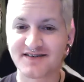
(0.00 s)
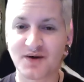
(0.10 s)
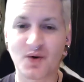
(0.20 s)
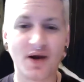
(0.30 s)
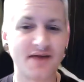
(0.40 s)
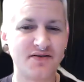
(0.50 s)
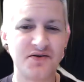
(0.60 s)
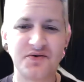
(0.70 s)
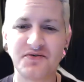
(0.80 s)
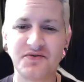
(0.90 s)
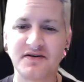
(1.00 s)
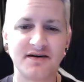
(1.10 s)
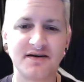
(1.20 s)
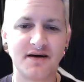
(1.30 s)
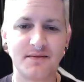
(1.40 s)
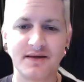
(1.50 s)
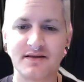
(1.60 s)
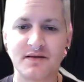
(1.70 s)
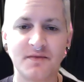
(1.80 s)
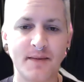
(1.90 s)
So uh, you see, I
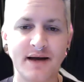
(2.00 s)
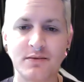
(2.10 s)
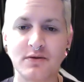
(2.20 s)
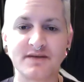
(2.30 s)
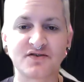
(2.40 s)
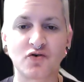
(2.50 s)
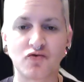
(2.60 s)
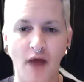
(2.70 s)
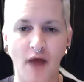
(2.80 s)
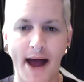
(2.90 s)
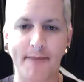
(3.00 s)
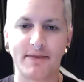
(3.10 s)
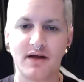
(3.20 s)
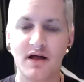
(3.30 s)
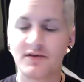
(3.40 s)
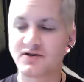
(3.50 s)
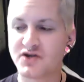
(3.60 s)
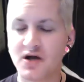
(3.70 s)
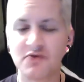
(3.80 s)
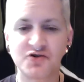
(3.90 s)
mean, the Bible is crap. There's
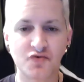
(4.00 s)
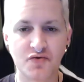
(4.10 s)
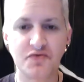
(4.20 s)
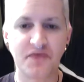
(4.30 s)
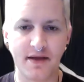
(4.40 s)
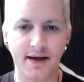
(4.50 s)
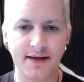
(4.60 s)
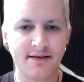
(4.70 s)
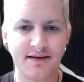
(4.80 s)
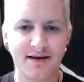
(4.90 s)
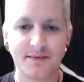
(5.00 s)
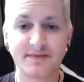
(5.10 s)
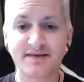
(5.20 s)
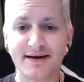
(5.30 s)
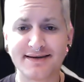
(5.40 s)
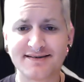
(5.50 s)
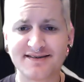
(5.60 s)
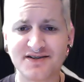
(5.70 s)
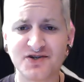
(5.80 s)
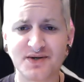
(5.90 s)
no truth in it besides
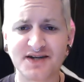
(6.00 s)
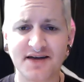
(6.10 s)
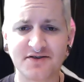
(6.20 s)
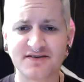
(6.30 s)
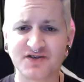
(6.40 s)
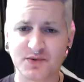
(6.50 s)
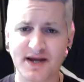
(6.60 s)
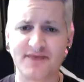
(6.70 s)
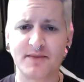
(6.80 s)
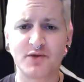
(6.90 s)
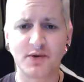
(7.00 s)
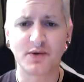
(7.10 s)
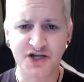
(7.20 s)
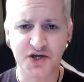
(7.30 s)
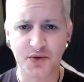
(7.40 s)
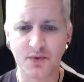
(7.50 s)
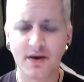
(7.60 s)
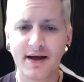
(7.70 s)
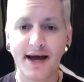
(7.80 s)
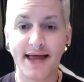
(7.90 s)
do unto others as you would have them do unto you
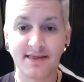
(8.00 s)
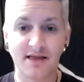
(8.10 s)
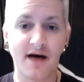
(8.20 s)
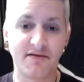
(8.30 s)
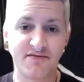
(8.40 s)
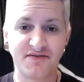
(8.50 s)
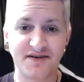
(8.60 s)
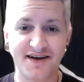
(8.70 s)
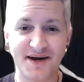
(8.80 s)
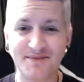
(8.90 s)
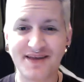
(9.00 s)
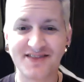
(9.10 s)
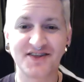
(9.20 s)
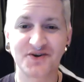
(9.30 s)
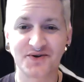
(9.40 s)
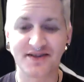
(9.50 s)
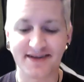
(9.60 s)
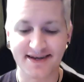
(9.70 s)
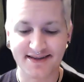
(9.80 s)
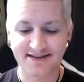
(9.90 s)
and love. I mean,
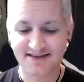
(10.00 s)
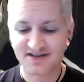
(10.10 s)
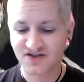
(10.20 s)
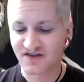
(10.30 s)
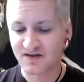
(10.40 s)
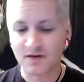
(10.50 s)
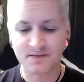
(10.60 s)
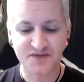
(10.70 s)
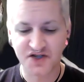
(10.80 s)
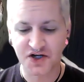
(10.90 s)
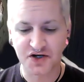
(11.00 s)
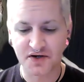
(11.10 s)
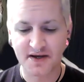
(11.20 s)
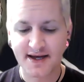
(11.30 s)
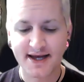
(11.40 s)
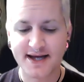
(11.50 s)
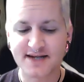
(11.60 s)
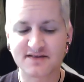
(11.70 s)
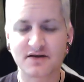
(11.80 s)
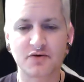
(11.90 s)
literally, this is just so obscure and
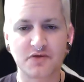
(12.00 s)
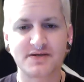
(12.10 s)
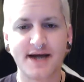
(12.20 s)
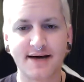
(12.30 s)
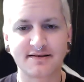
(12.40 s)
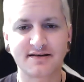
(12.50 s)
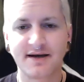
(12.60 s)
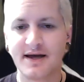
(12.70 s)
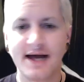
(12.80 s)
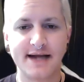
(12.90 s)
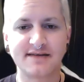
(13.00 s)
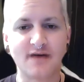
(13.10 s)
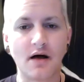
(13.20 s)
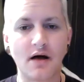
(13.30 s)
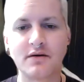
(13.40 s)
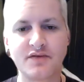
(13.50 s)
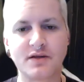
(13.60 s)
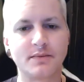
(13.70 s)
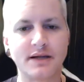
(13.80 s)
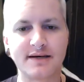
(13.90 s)
it's so grotesque and it's all over
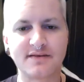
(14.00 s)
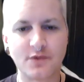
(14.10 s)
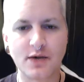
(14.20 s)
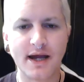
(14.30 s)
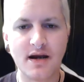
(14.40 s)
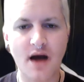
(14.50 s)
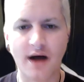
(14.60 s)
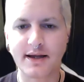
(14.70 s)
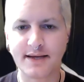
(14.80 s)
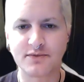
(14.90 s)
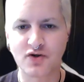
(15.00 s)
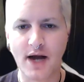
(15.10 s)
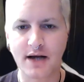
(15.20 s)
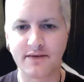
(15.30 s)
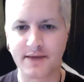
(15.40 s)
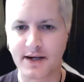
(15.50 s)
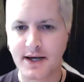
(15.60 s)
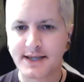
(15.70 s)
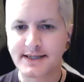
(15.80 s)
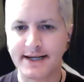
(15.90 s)
the place. You cannot keep track of it.
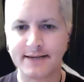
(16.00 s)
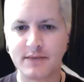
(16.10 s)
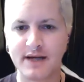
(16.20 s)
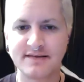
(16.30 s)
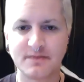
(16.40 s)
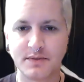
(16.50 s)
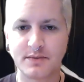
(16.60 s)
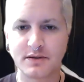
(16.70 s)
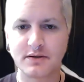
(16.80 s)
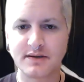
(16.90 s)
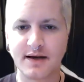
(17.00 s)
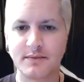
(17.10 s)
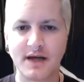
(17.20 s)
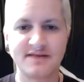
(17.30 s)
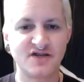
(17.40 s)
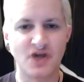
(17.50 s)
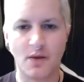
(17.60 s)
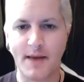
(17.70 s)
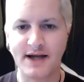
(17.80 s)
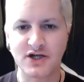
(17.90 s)
Timelines, biblical timelines
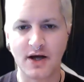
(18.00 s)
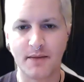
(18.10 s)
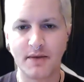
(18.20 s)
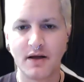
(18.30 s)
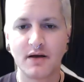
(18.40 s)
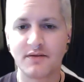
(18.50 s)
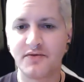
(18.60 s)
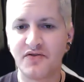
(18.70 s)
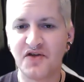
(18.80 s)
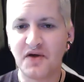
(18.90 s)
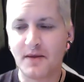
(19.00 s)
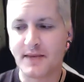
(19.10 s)
don't match up. I